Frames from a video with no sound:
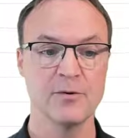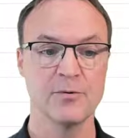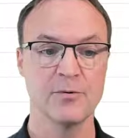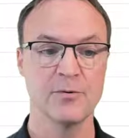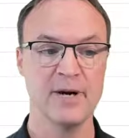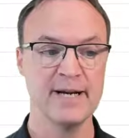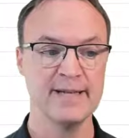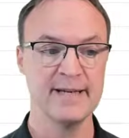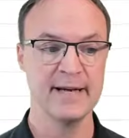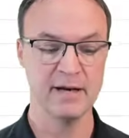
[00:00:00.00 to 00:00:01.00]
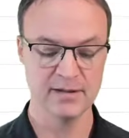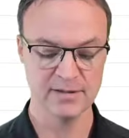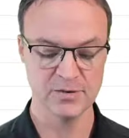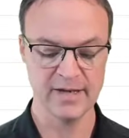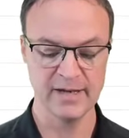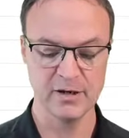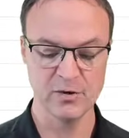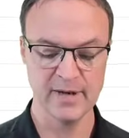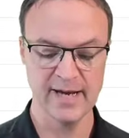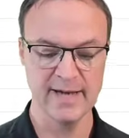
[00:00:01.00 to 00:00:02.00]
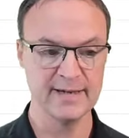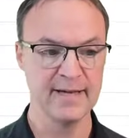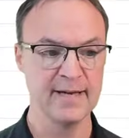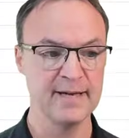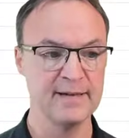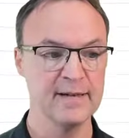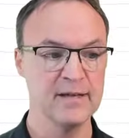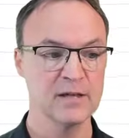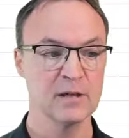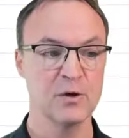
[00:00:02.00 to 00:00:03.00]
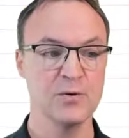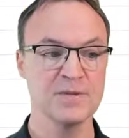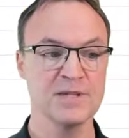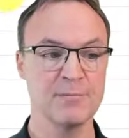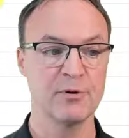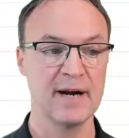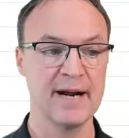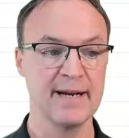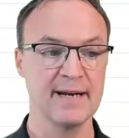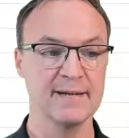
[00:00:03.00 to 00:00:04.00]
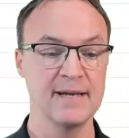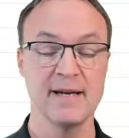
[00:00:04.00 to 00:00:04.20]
Right here. So I can go ahead and close bracket.